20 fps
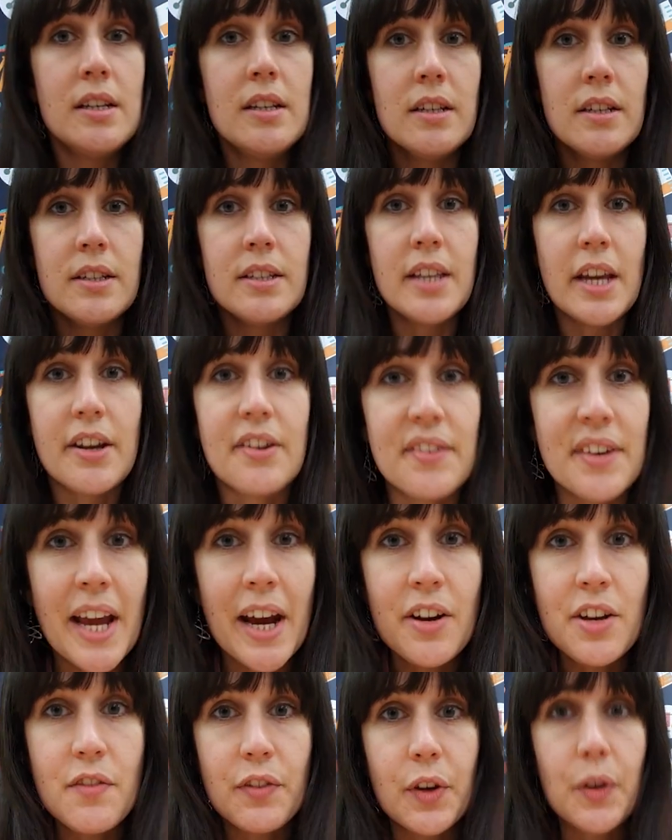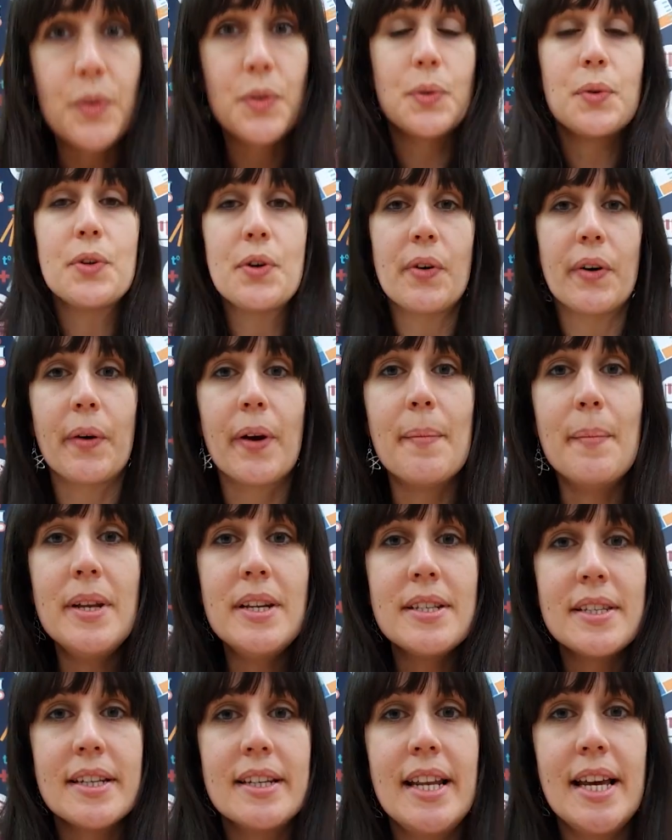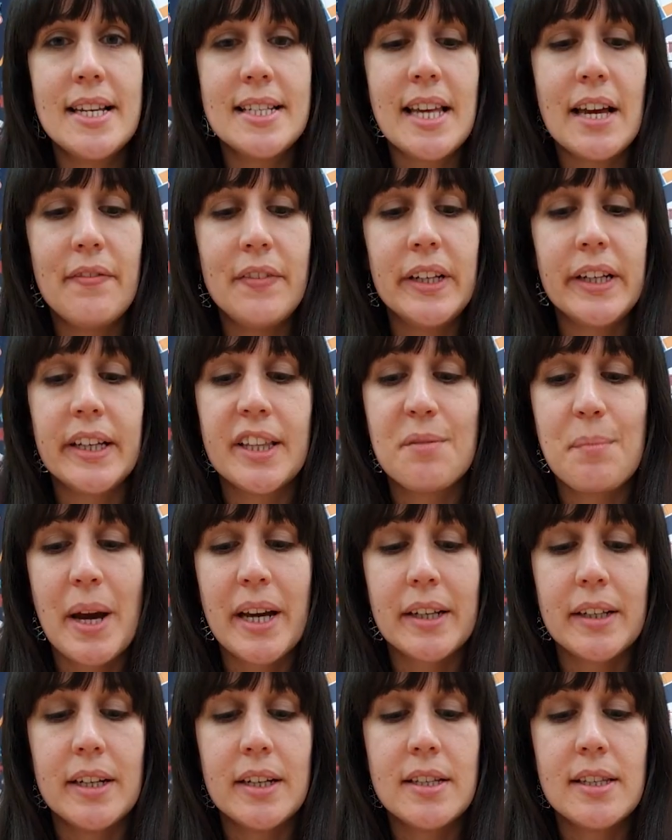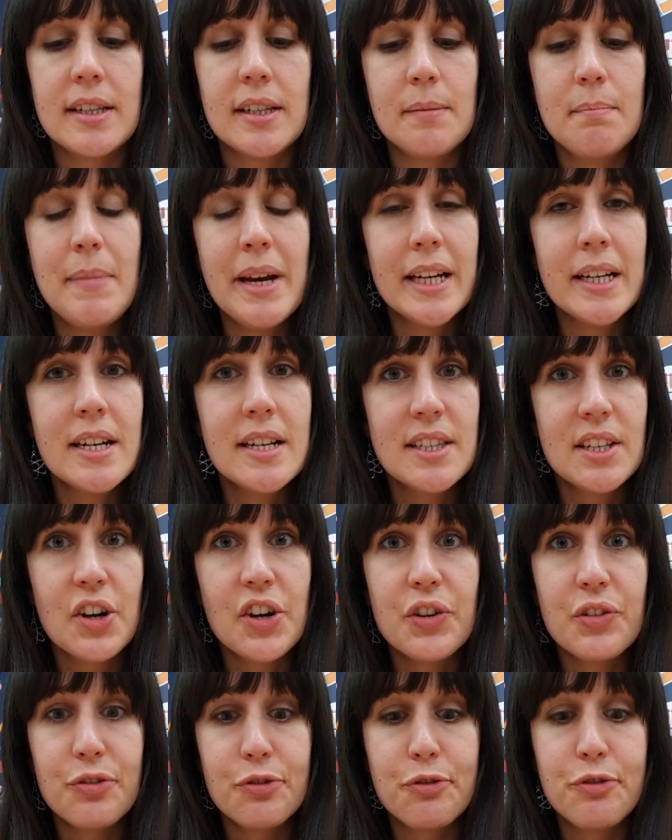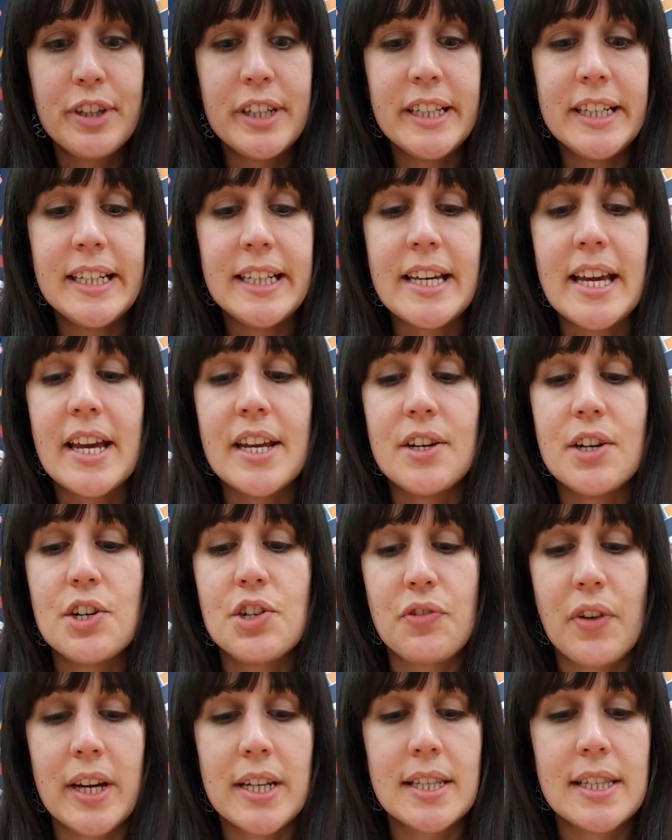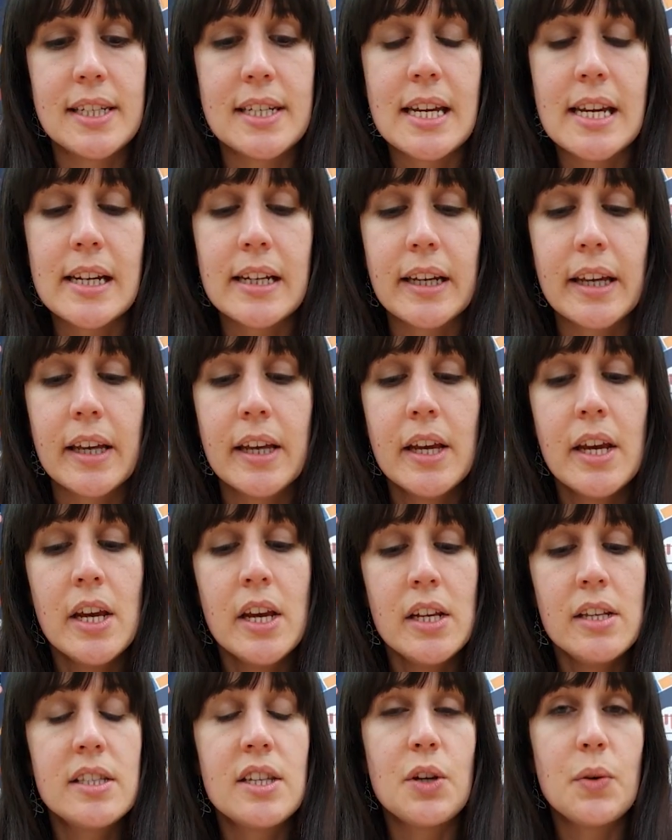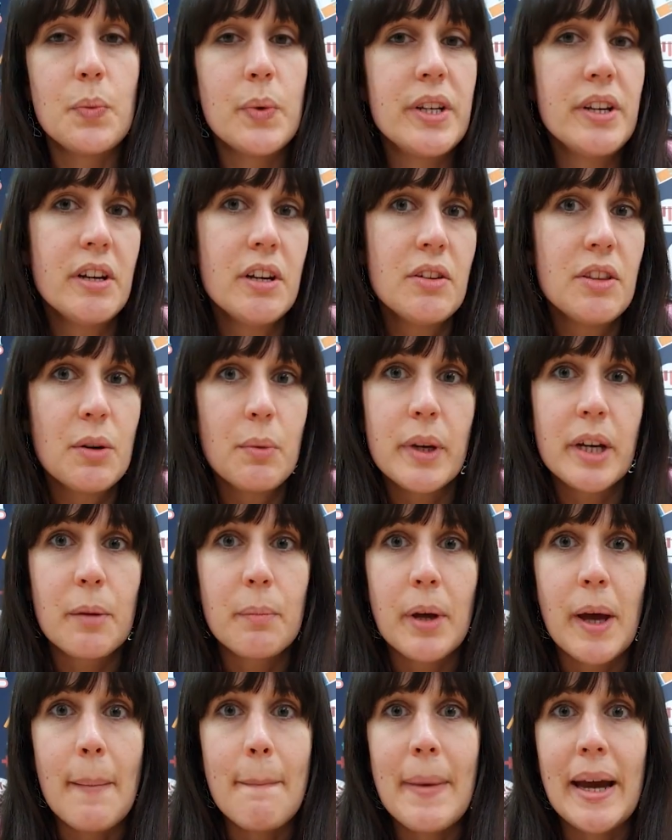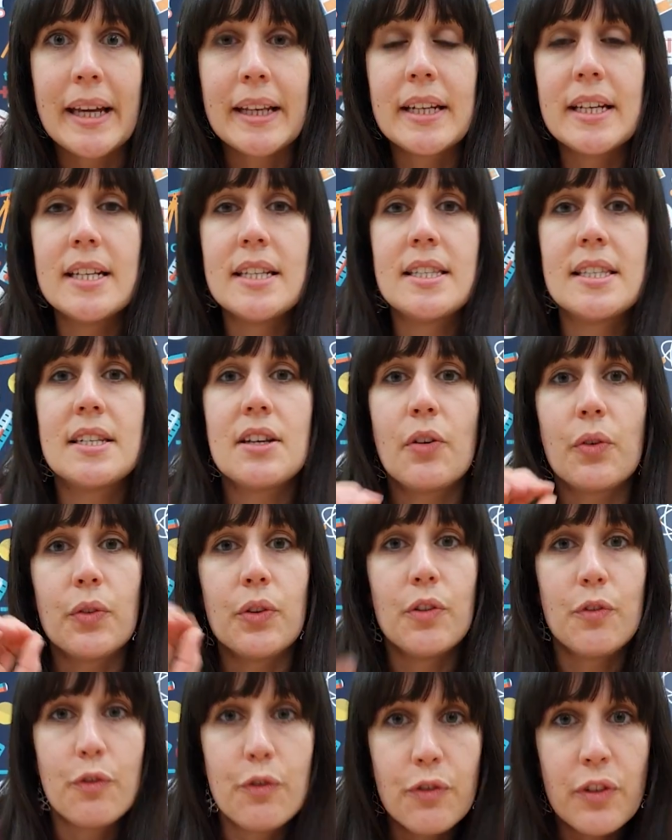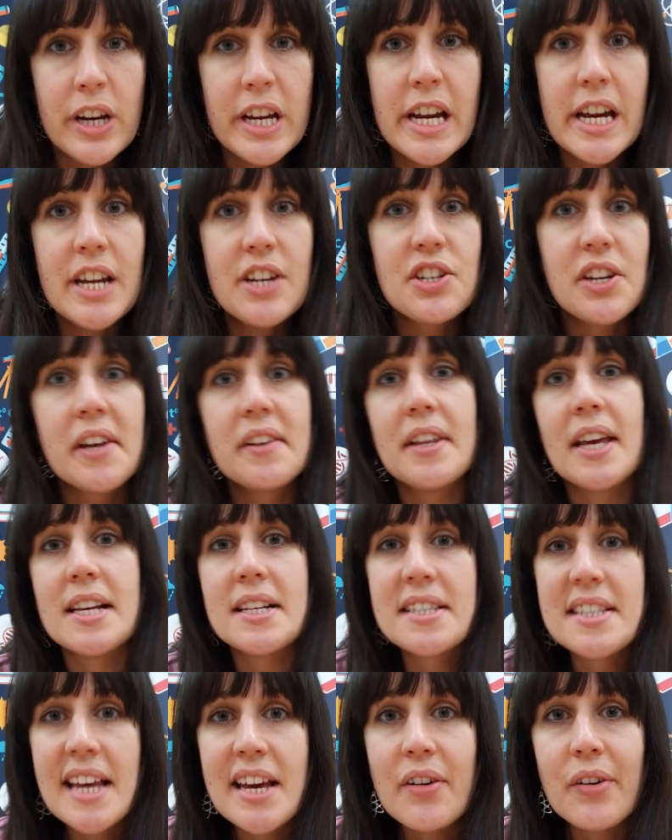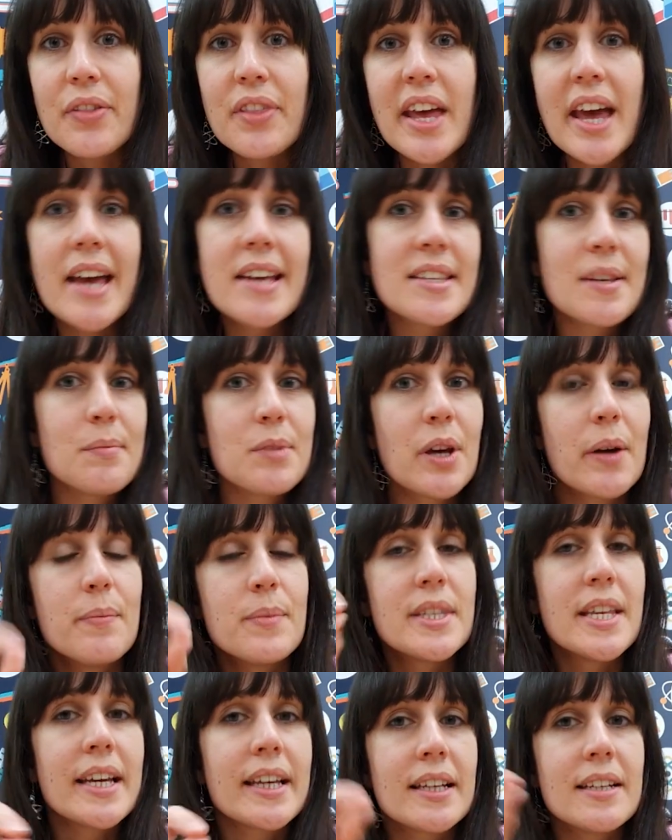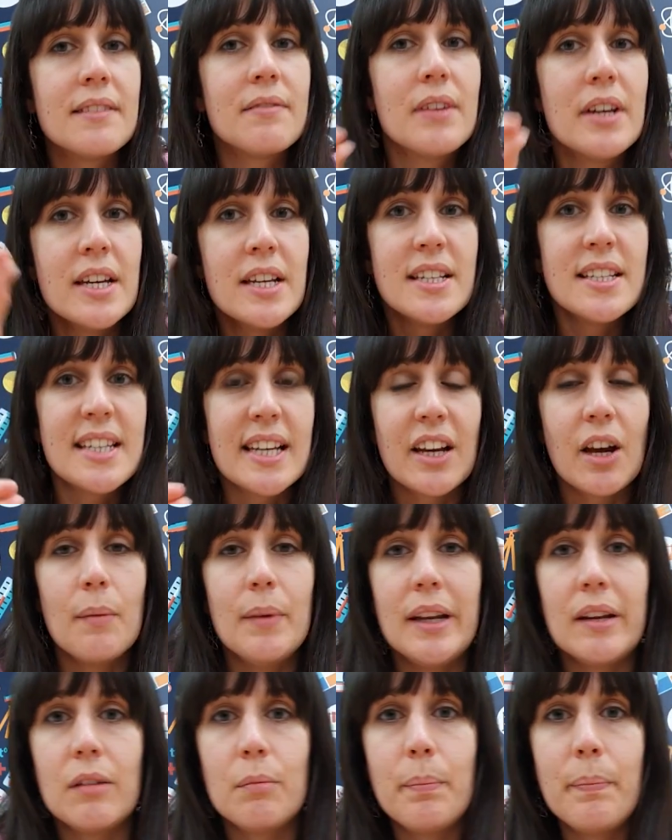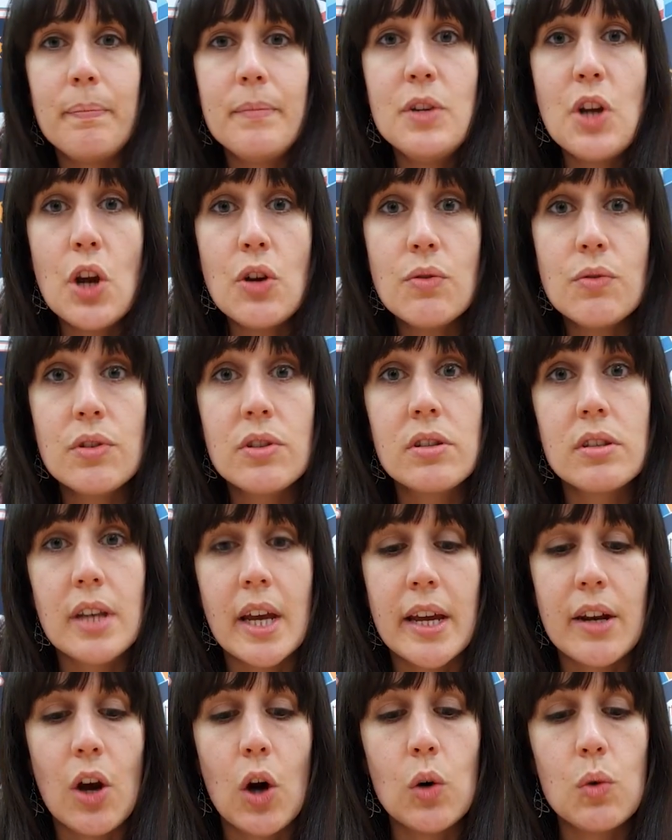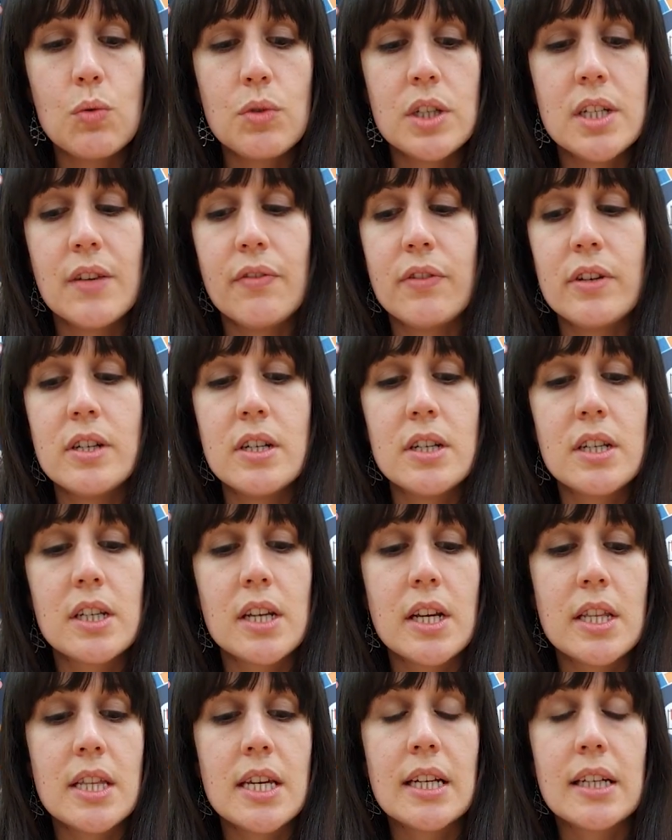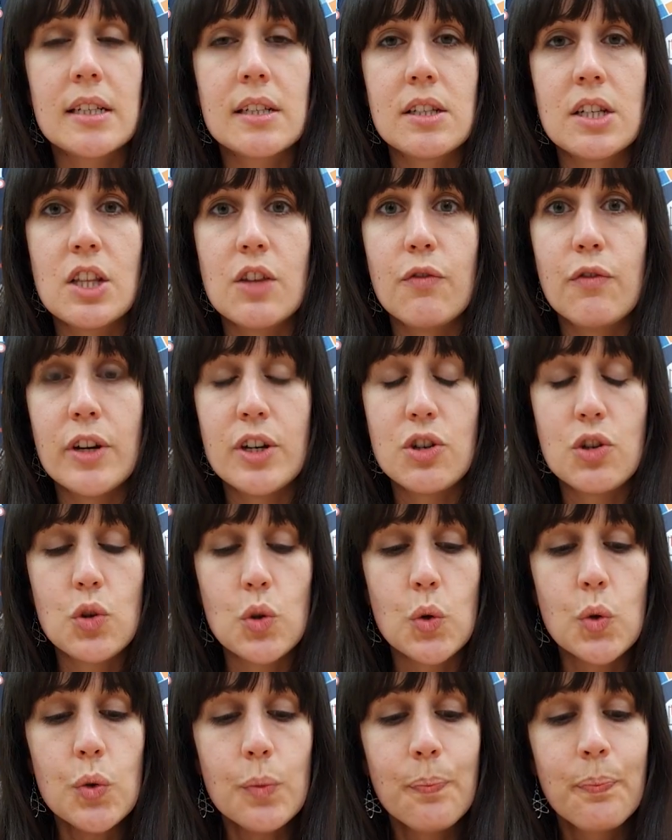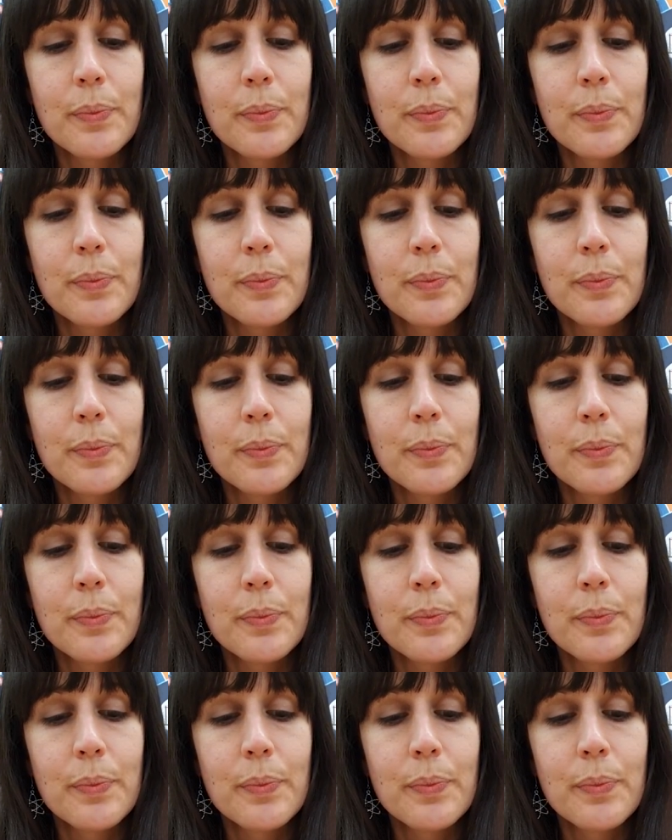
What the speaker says: So now you've got all your equipment, let's have a look at the magnets. Magnets are really interesting. So we know that we can put magnets on the fridge and they stay on there. Sometimes they can stick up little notes and hold different things to the fridge door.